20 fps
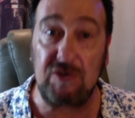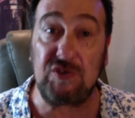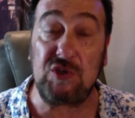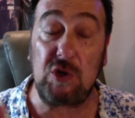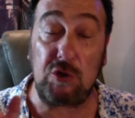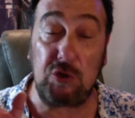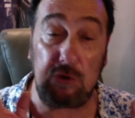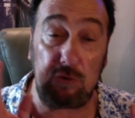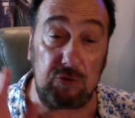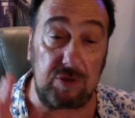So
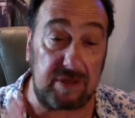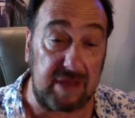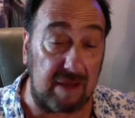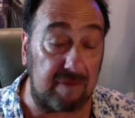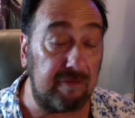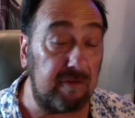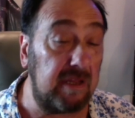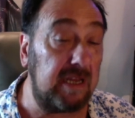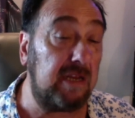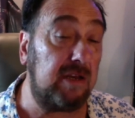you
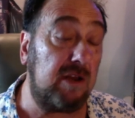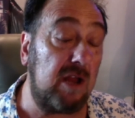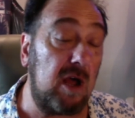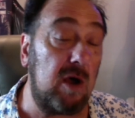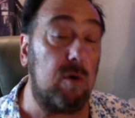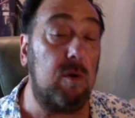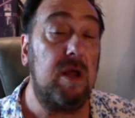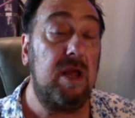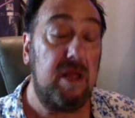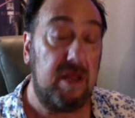definitely
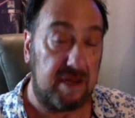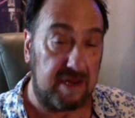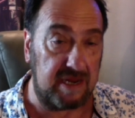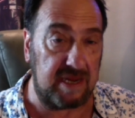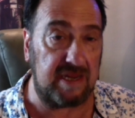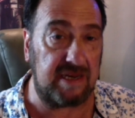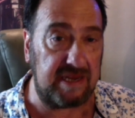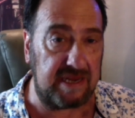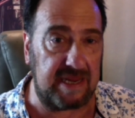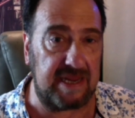know
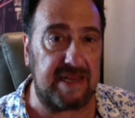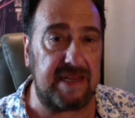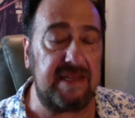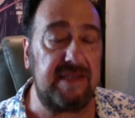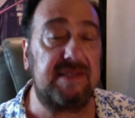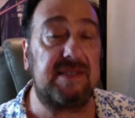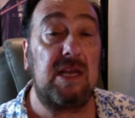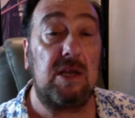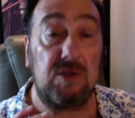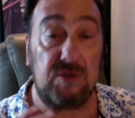it
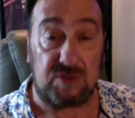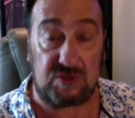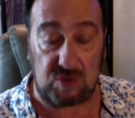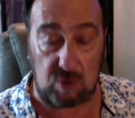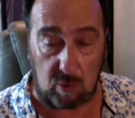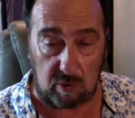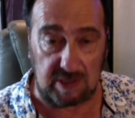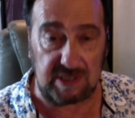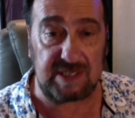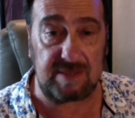is
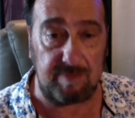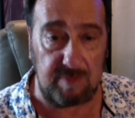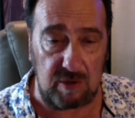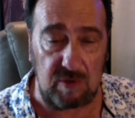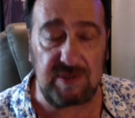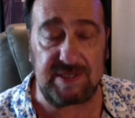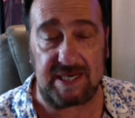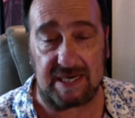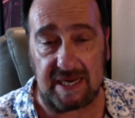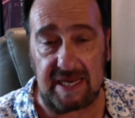source music.